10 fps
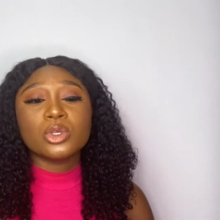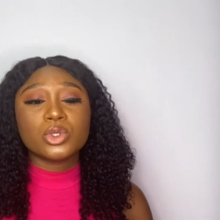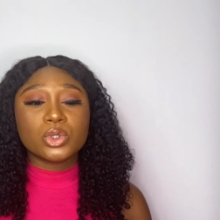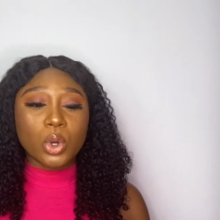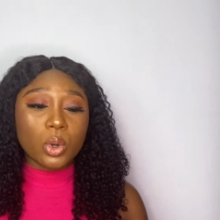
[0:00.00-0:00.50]

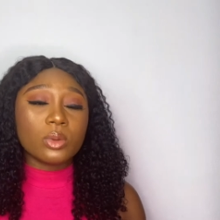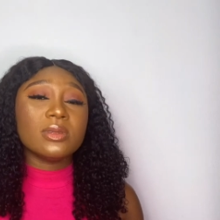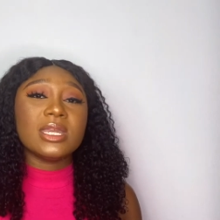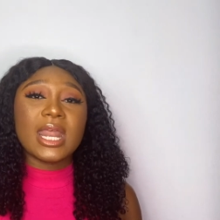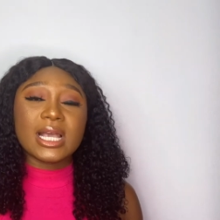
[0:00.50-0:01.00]
So
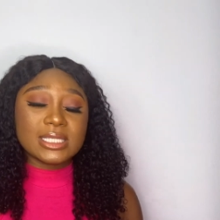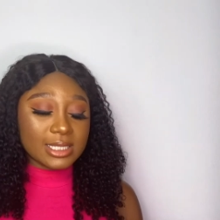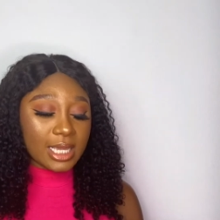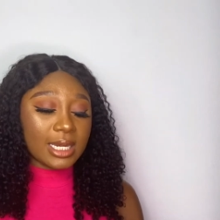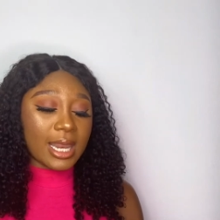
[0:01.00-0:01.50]
the next
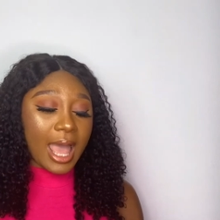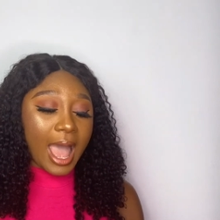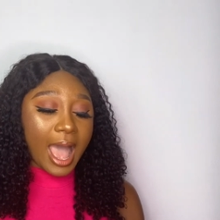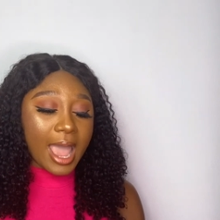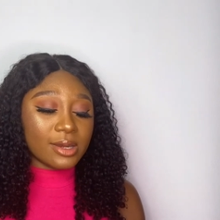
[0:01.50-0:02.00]
thing
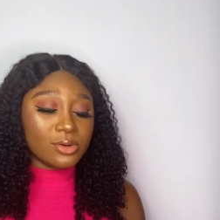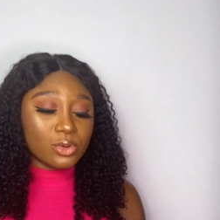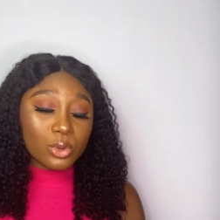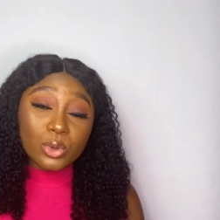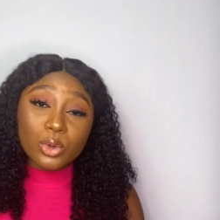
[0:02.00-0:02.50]
that I
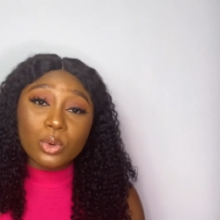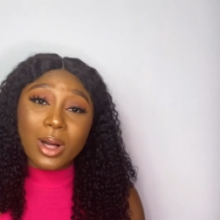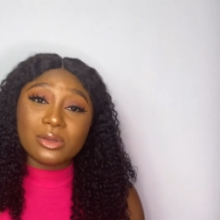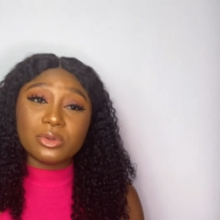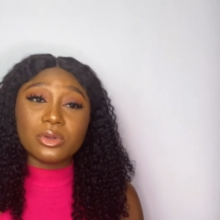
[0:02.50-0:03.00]
do
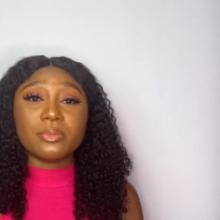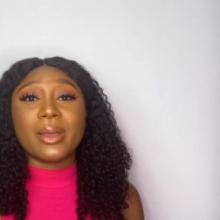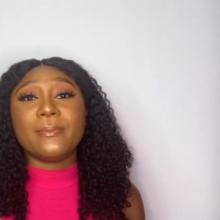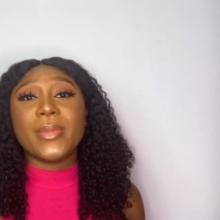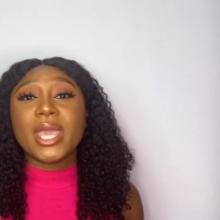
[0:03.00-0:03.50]
while doing
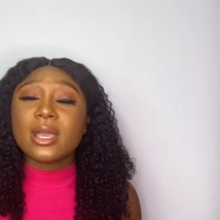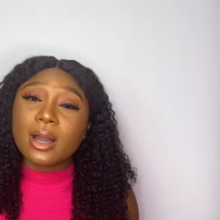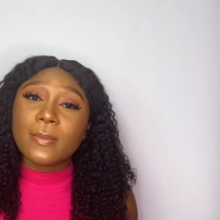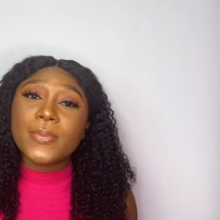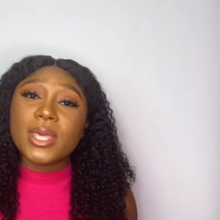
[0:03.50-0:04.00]
my
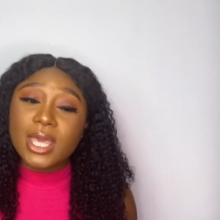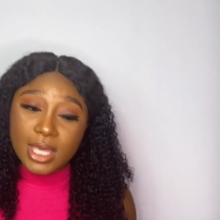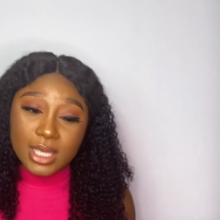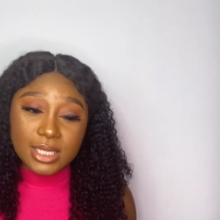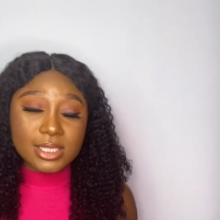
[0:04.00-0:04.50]
makeup
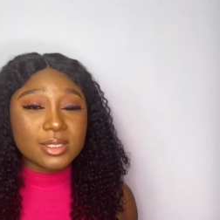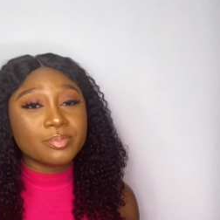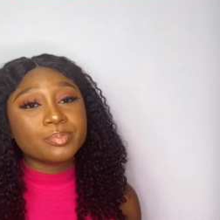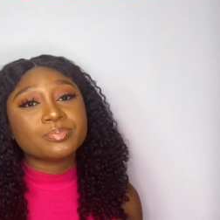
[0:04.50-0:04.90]
is